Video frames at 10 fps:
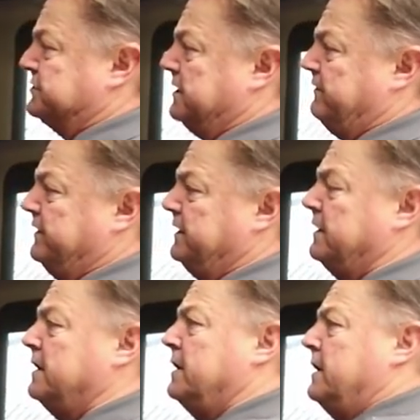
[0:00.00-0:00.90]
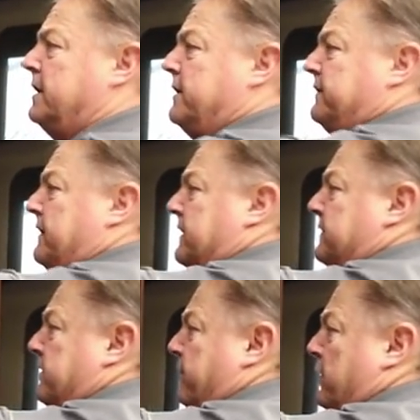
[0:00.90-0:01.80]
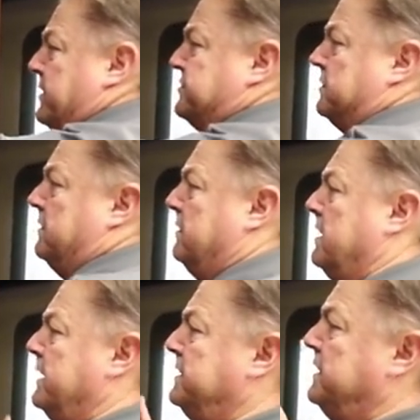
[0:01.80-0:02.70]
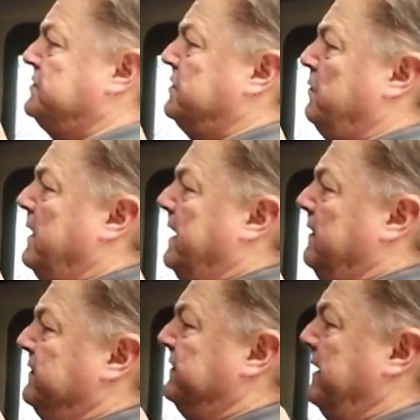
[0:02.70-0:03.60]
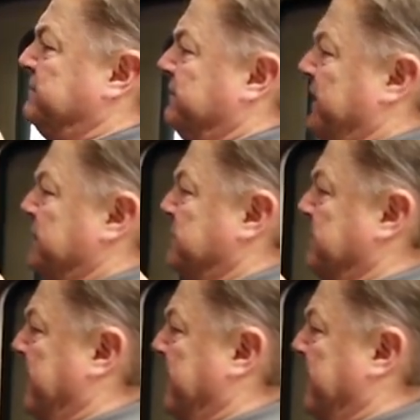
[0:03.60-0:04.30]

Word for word: shelving. This has the Voyager digital wireless observation